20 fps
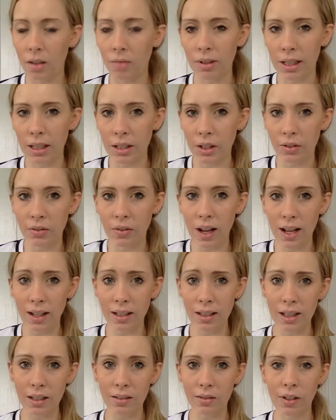are really good for
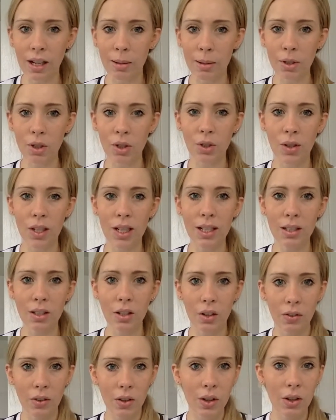anti-inflammatory. So for